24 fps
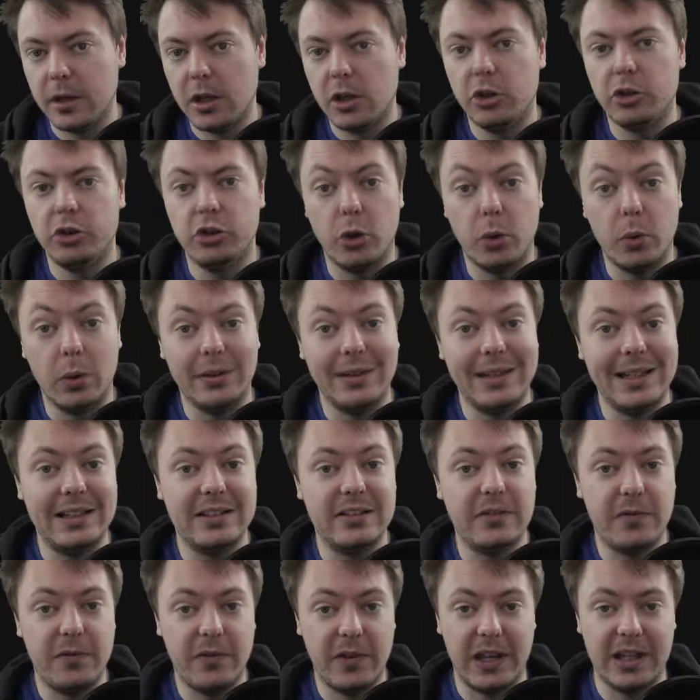So we'll need
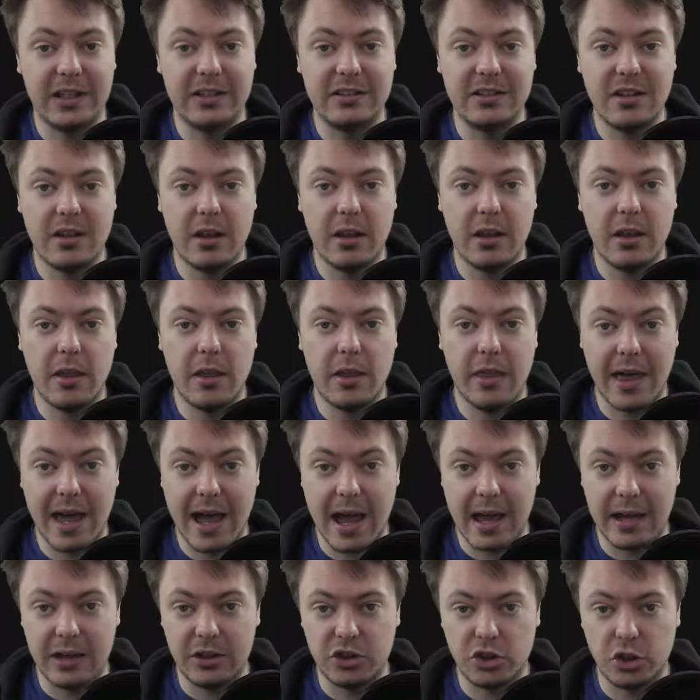to fix
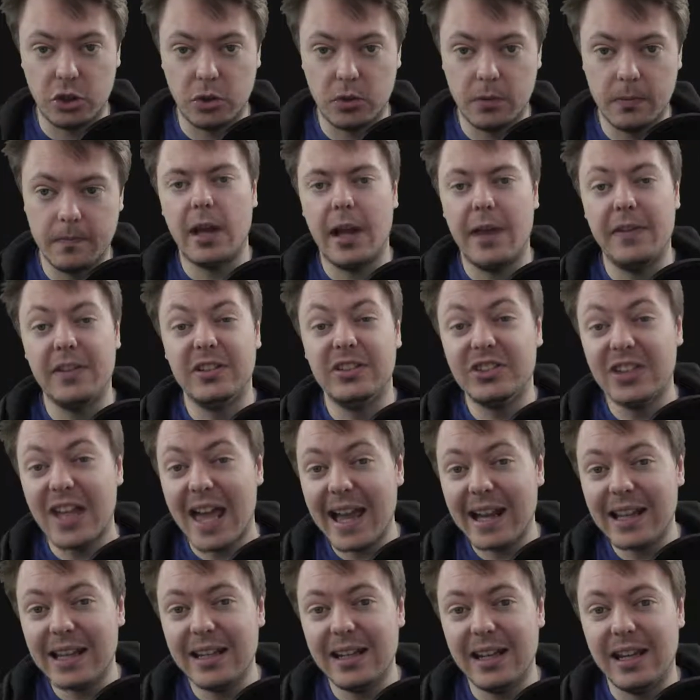that issue. And the
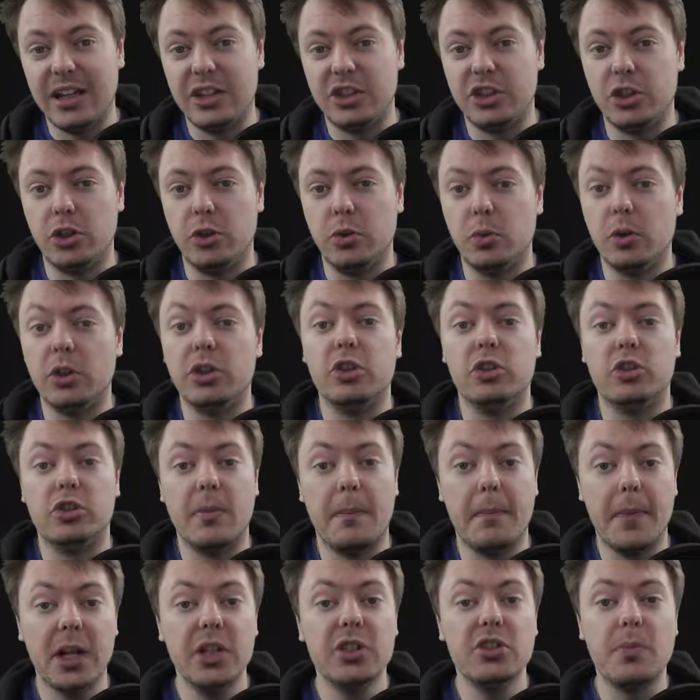second issue, which is a
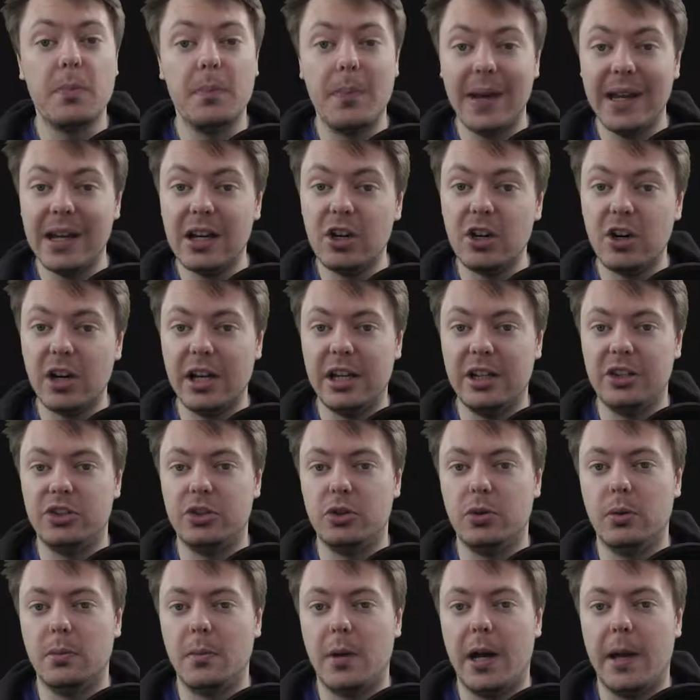much bigger issue
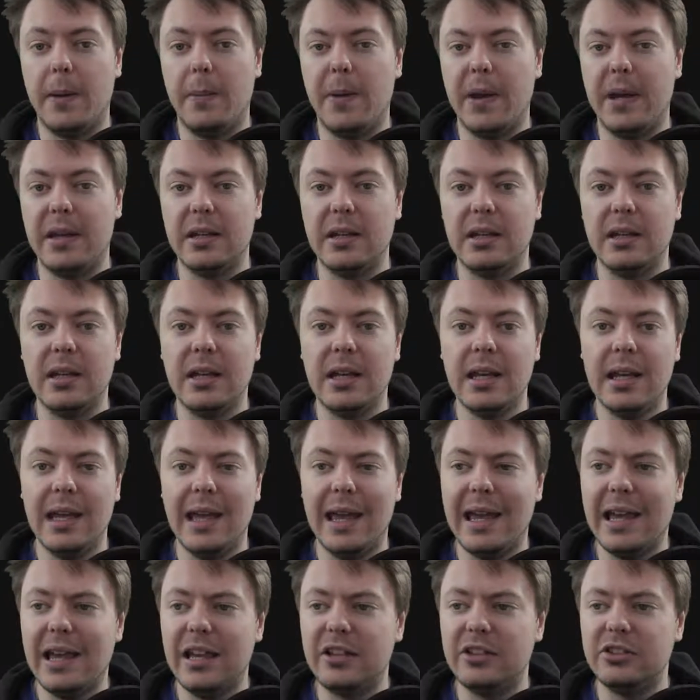in my opinion,
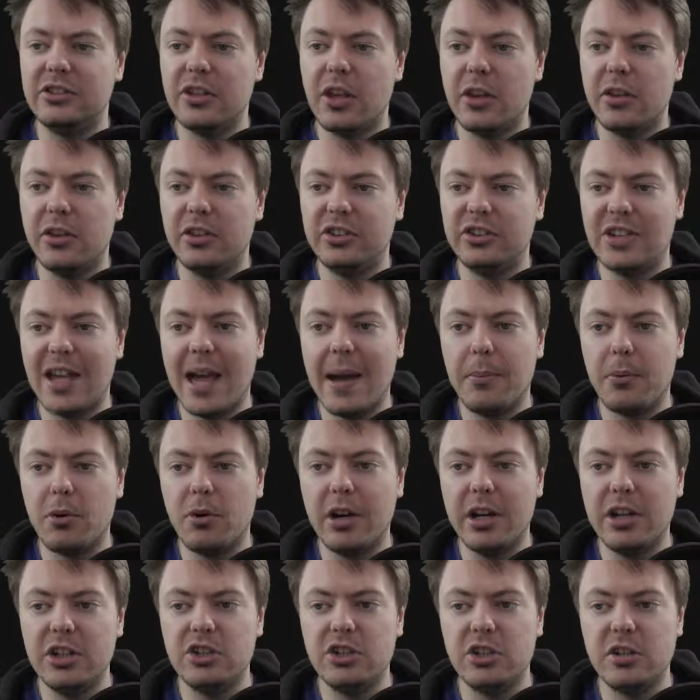is the
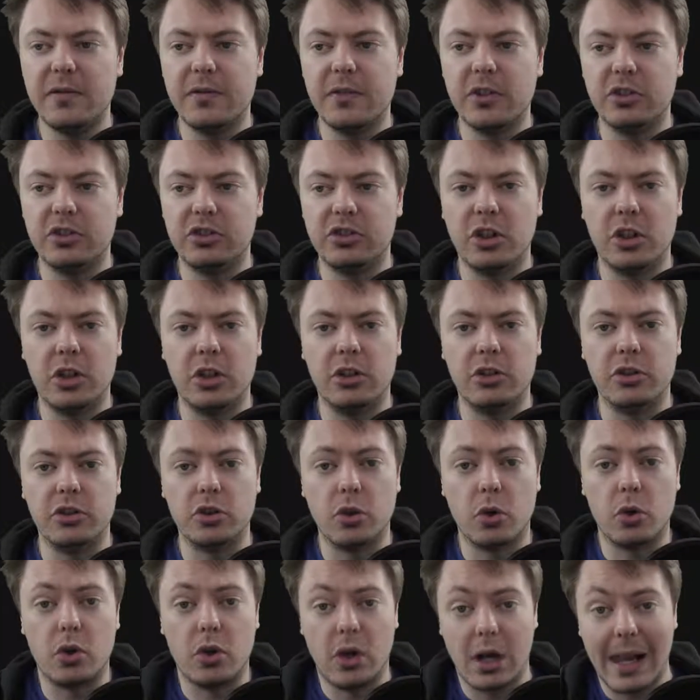separation of concerns,
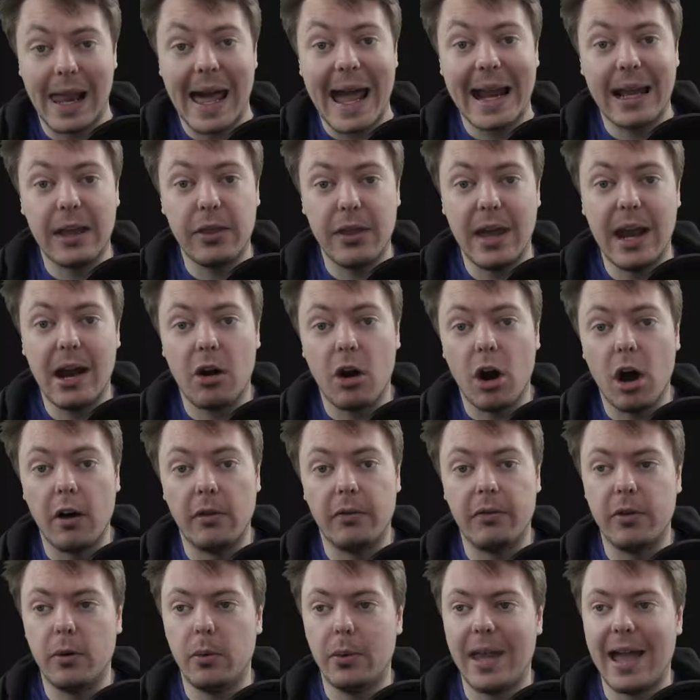or lack thereof,
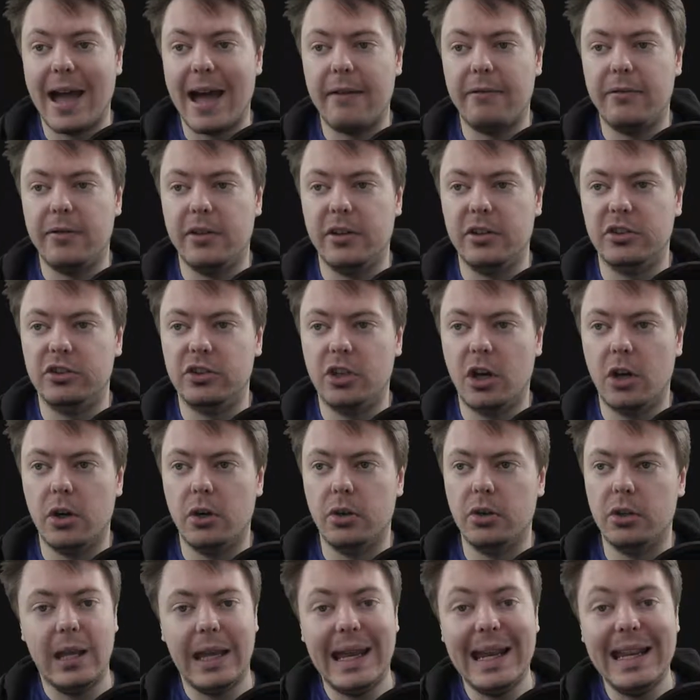that we have in this
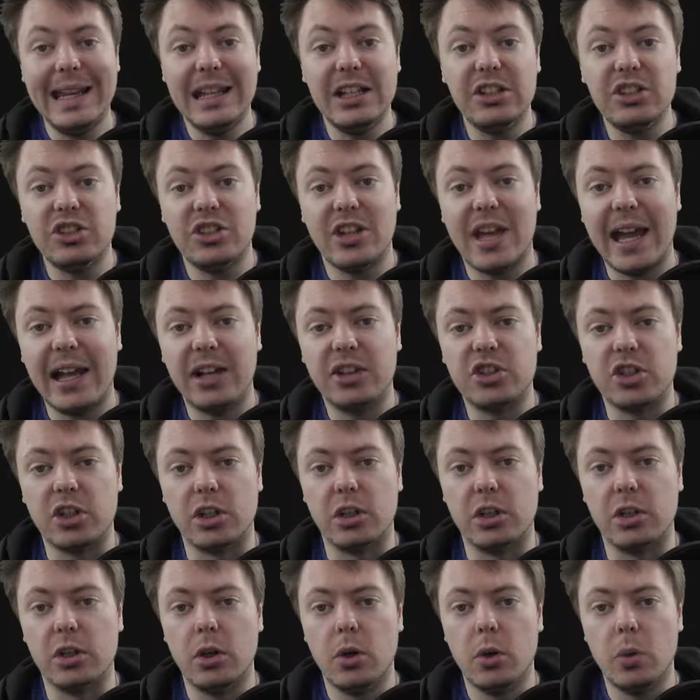code. In each
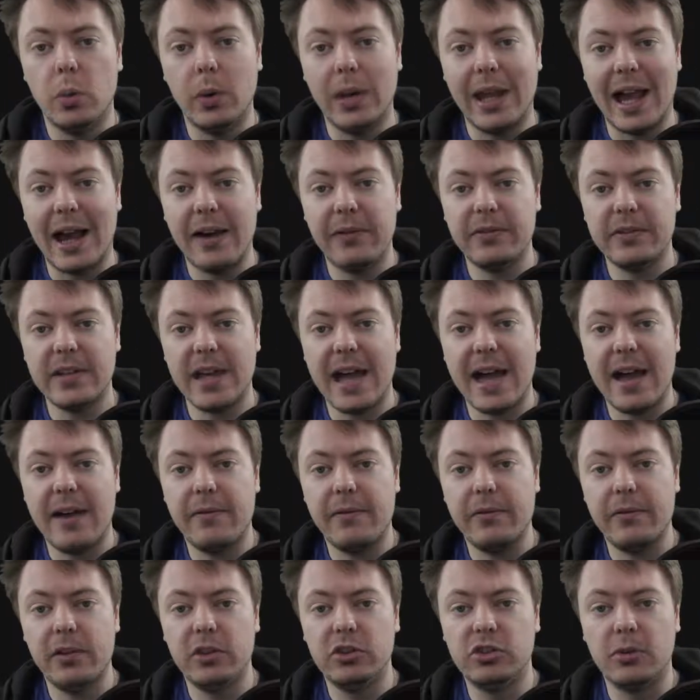section, we have to
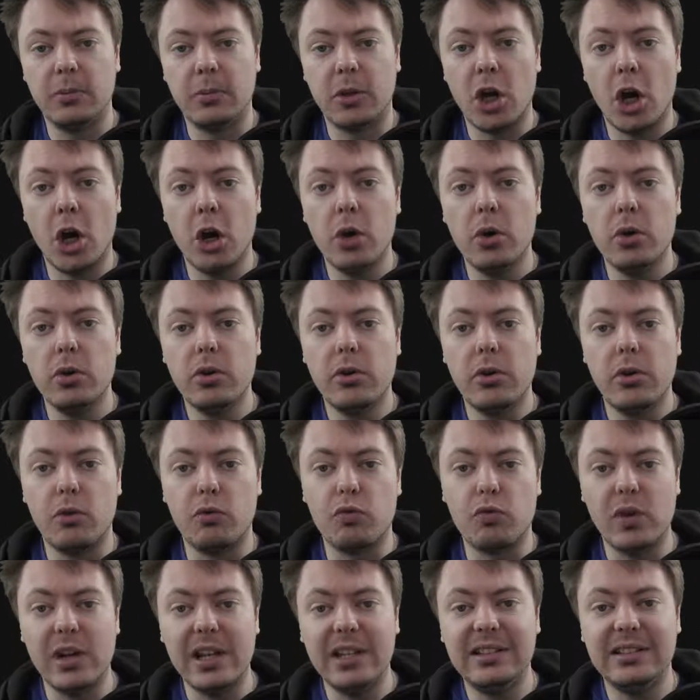have some code that
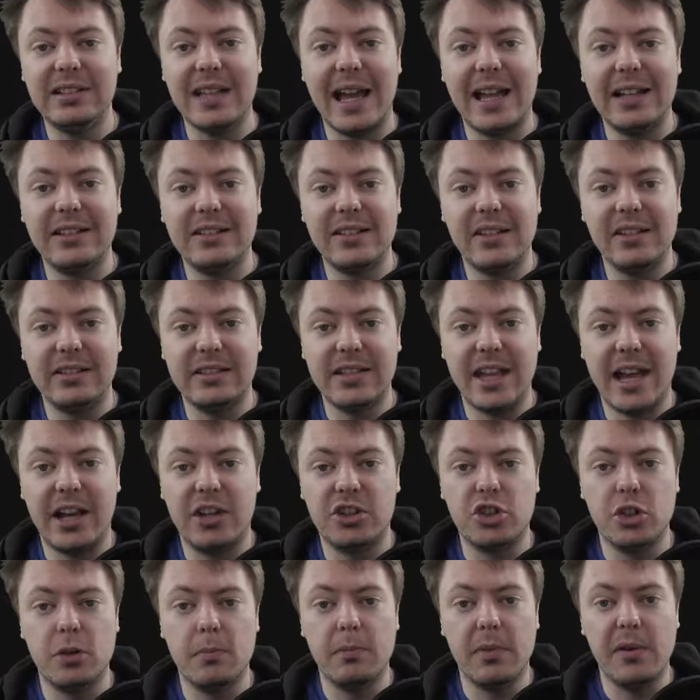resets the
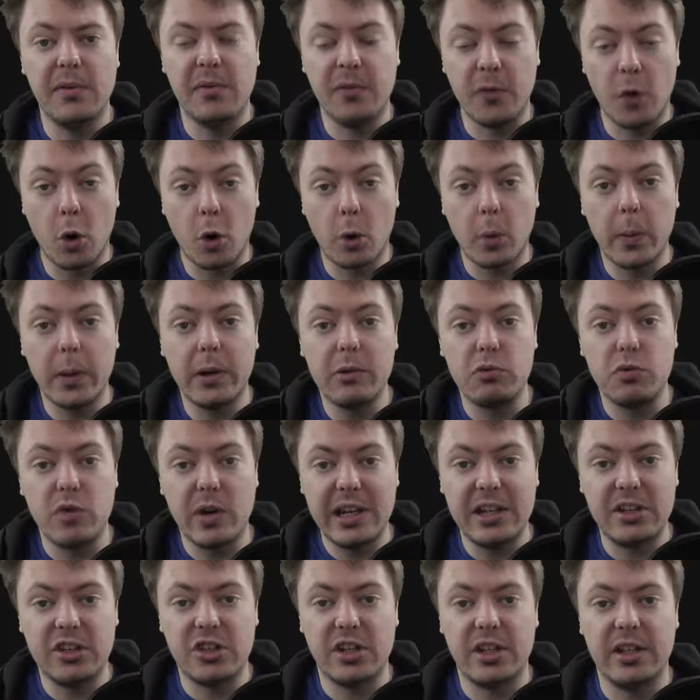section before we
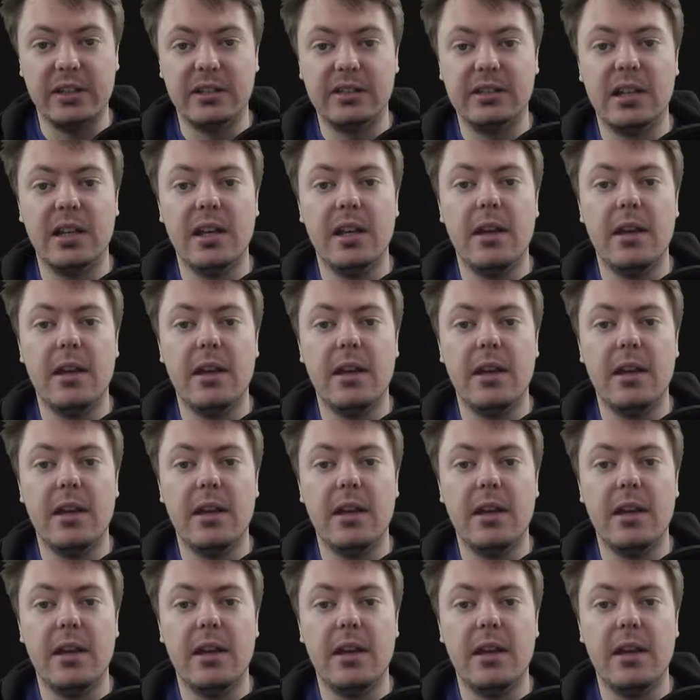reach it.